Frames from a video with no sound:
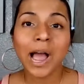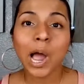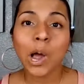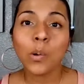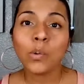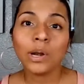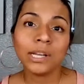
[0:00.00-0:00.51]

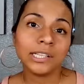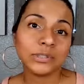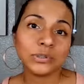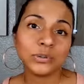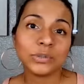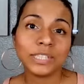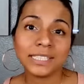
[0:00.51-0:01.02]
I wanted
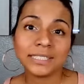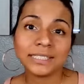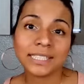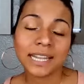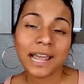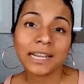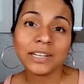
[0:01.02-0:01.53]
to do things
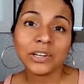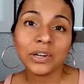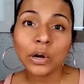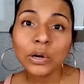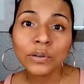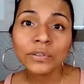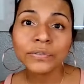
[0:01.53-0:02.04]
that I
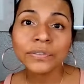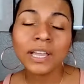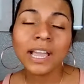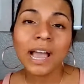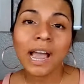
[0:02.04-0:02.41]
love.